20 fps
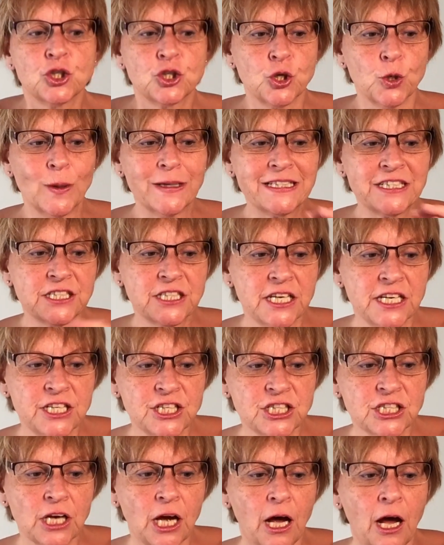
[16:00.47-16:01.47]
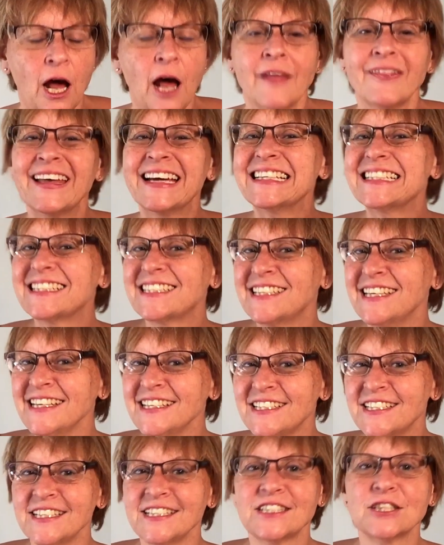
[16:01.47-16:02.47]
to a teacher that
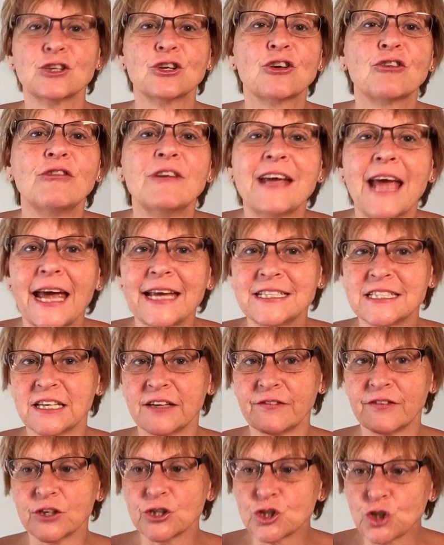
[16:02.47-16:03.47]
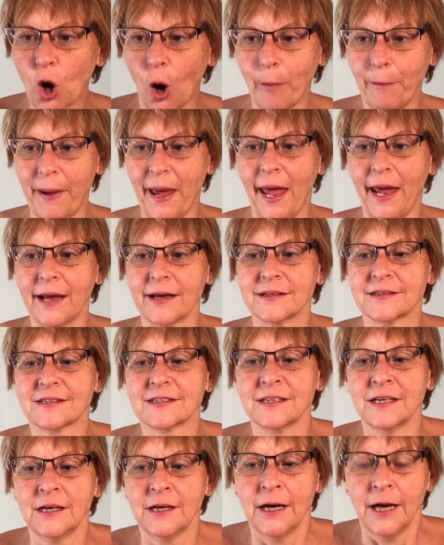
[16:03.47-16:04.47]
teaches creative
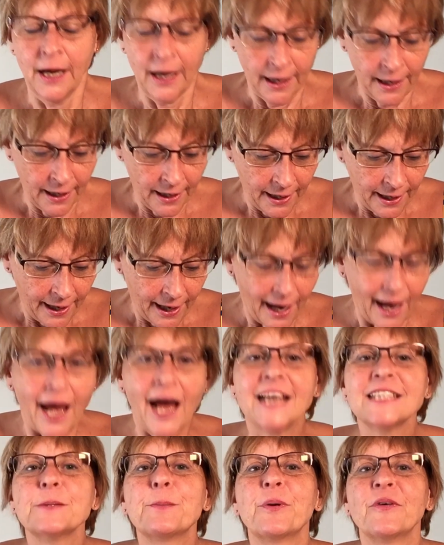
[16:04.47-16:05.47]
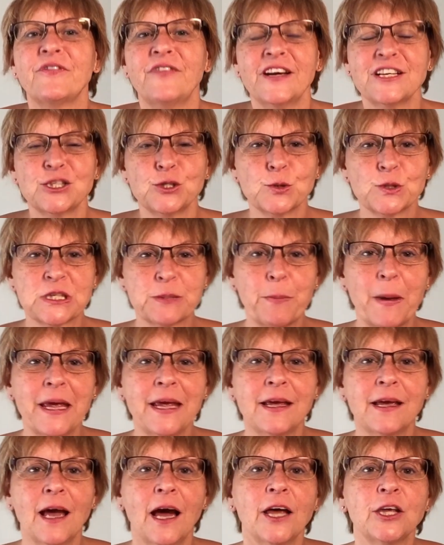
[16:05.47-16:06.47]
topics. As a professional
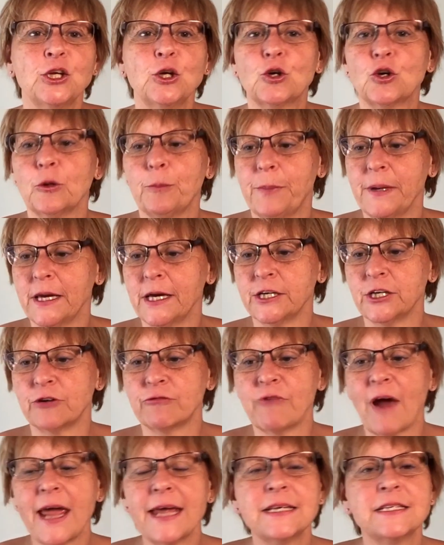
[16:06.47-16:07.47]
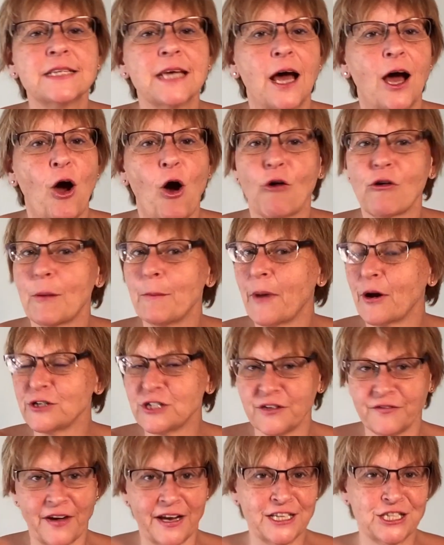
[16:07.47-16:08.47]
speaker, you could be a narrator or a
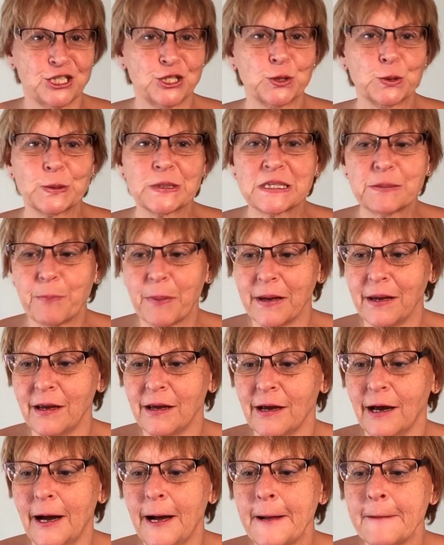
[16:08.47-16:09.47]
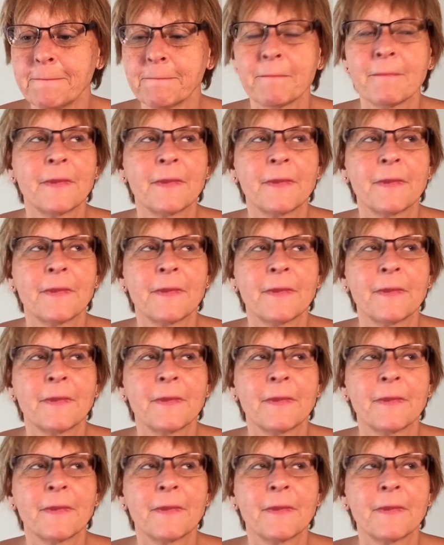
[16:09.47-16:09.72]
motivational speaker